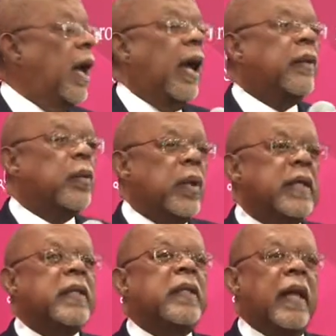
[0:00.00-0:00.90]
And the
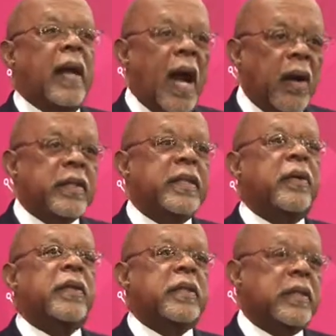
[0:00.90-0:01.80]
reason that our
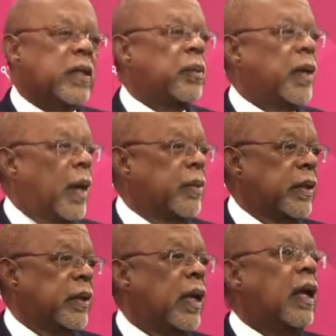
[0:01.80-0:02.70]
series is so
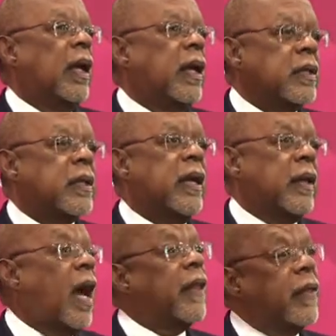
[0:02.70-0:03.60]
popular is that
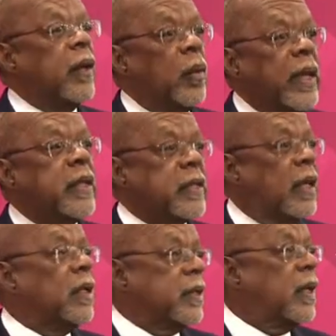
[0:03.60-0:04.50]
I think we
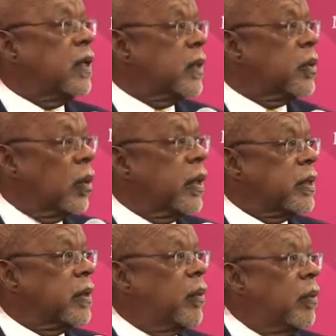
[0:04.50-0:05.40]
excel at telling
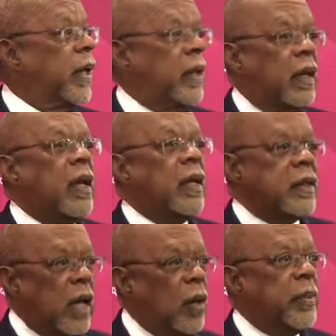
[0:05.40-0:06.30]
stories. We
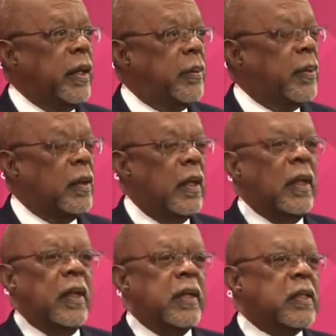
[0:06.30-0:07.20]
tell people
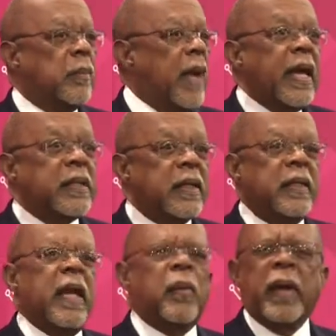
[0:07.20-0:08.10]
these amazing
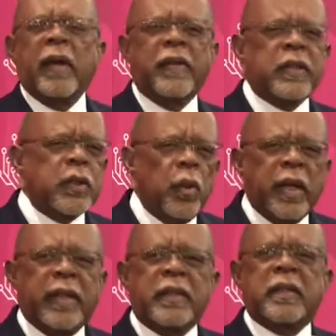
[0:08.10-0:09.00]
things. We have
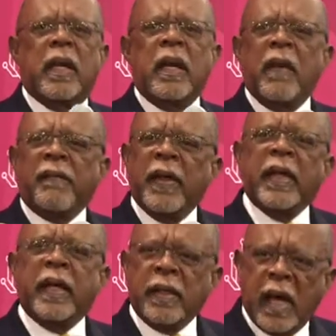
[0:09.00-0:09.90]
historians
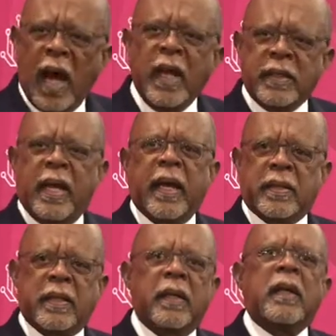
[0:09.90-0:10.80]
filling in the context